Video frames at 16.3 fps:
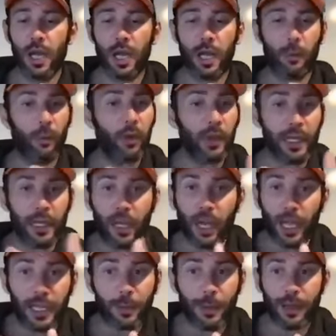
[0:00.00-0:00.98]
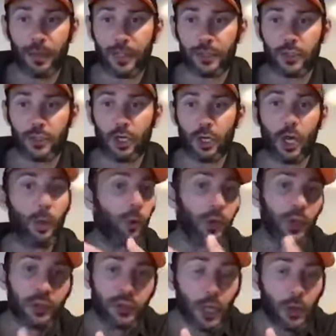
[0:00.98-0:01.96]
um, what they like about their job,
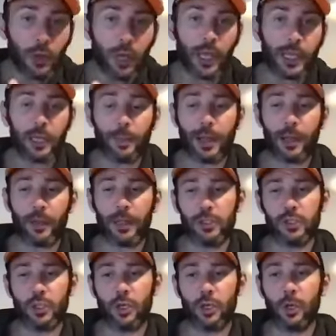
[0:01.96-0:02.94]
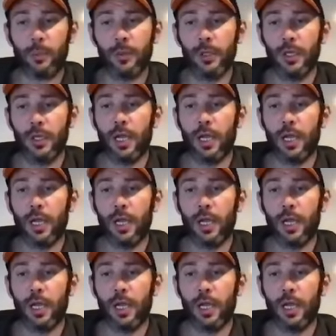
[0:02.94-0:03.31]
what they don't like about their job,